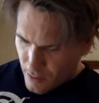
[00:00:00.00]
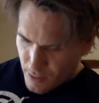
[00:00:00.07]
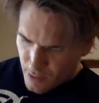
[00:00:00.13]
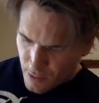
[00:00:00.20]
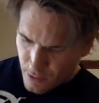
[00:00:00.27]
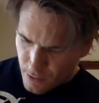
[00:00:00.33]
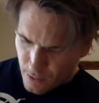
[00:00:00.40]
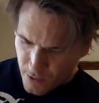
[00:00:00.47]

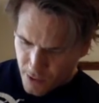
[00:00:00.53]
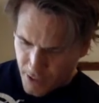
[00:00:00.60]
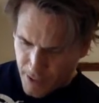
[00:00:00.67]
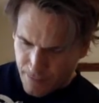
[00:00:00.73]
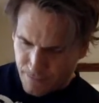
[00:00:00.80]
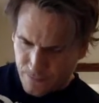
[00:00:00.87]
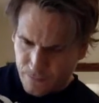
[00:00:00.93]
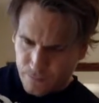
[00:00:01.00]

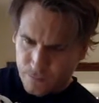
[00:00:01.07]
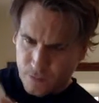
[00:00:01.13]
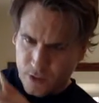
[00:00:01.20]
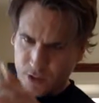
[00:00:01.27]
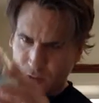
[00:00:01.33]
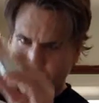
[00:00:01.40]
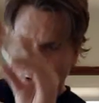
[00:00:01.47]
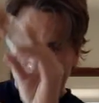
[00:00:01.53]
Okay.
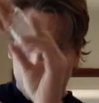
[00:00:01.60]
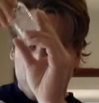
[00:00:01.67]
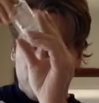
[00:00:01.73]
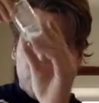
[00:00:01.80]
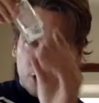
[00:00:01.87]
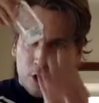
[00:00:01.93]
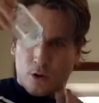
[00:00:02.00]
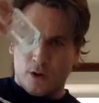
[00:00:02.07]

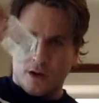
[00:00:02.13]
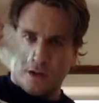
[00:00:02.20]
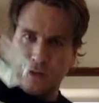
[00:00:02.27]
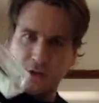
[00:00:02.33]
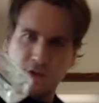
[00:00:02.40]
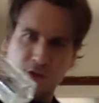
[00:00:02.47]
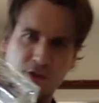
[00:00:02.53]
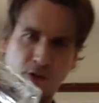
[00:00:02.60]
So
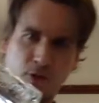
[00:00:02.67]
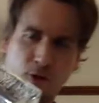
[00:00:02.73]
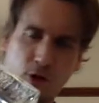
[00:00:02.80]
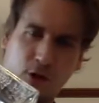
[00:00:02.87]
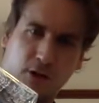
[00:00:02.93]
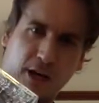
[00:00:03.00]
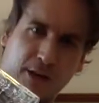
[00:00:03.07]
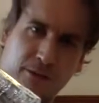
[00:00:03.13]
this doesn't
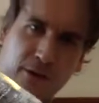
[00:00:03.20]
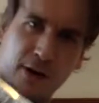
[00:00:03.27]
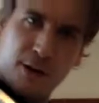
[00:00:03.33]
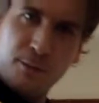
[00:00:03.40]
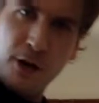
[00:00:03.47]
look like very